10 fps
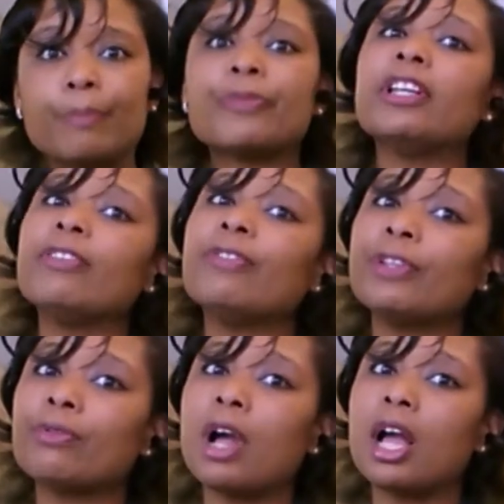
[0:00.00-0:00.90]
And if they're
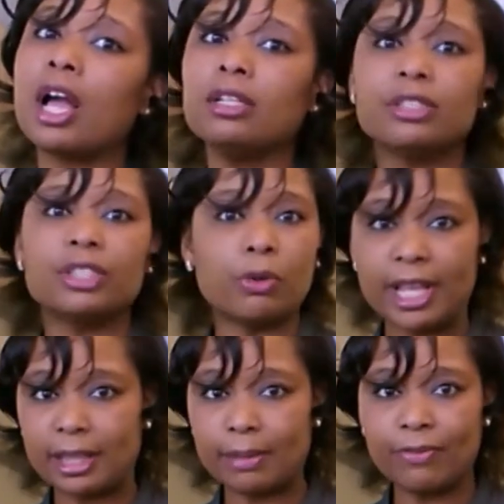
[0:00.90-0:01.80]
wrong, don't make
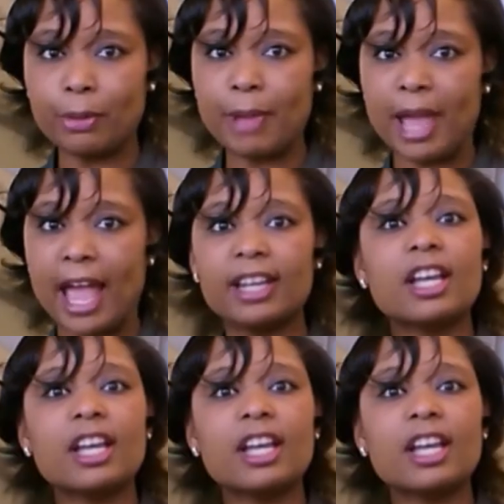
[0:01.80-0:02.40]
them feel bad.